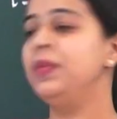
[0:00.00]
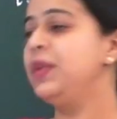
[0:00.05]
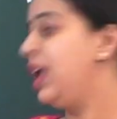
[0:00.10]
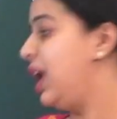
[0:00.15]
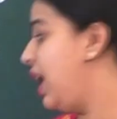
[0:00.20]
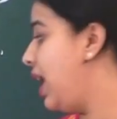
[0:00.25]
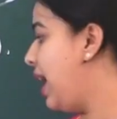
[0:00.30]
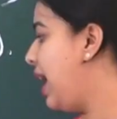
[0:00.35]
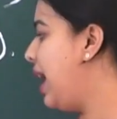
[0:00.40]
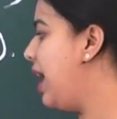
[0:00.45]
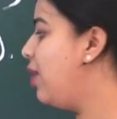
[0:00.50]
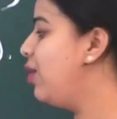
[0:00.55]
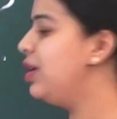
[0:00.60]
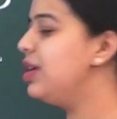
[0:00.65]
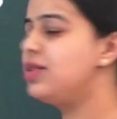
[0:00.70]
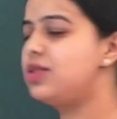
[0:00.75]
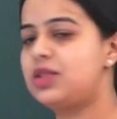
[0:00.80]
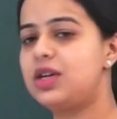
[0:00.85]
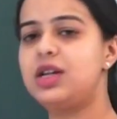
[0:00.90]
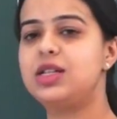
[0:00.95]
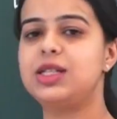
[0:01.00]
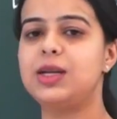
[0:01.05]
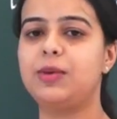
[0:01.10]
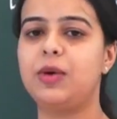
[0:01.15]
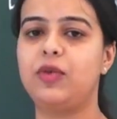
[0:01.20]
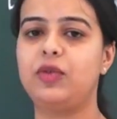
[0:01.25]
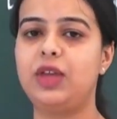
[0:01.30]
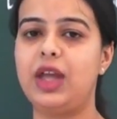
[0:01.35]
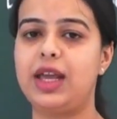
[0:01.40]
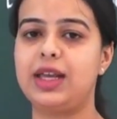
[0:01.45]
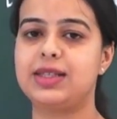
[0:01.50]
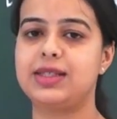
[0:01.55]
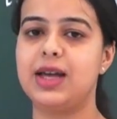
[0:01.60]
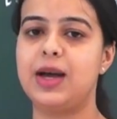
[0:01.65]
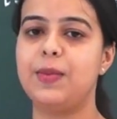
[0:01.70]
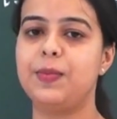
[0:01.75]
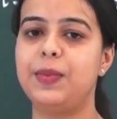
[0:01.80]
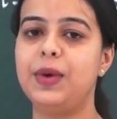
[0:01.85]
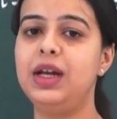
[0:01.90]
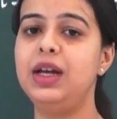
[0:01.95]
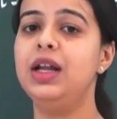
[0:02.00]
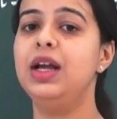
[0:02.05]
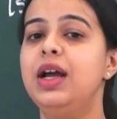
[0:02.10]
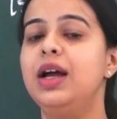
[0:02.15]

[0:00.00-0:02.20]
Here I have listed some of the example.